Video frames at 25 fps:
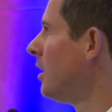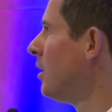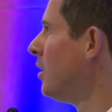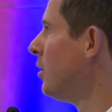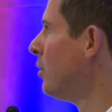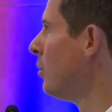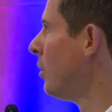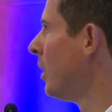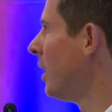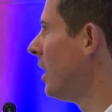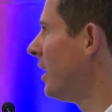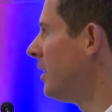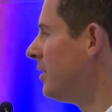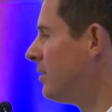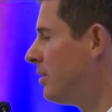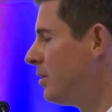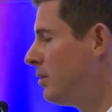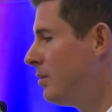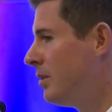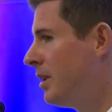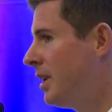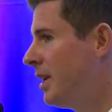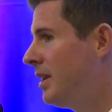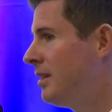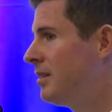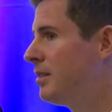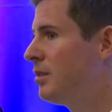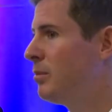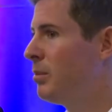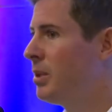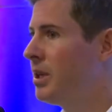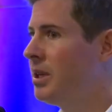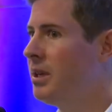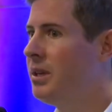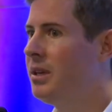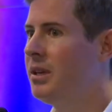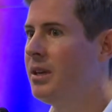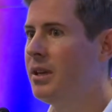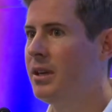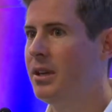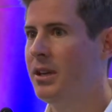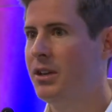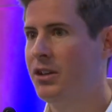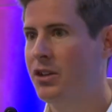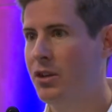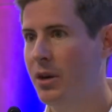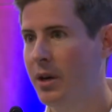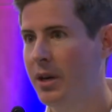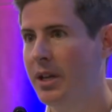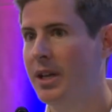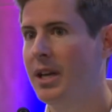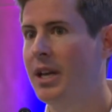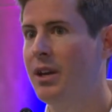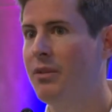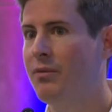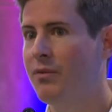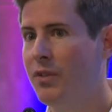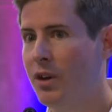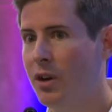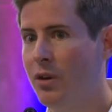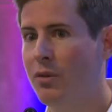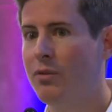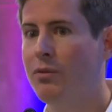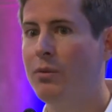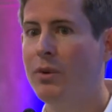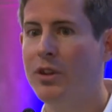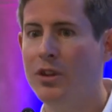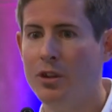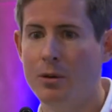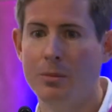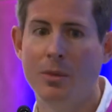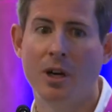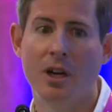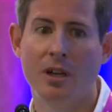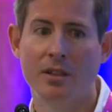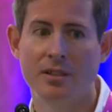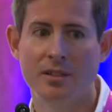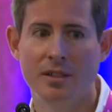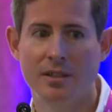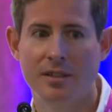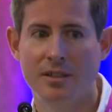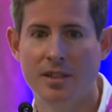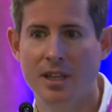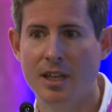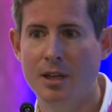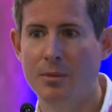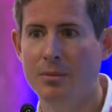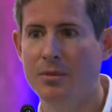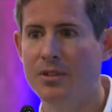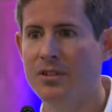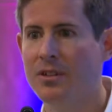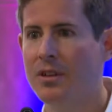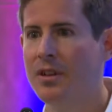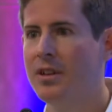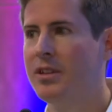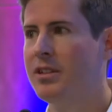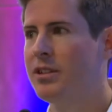you really do need to be trying to get involved with your marketing teams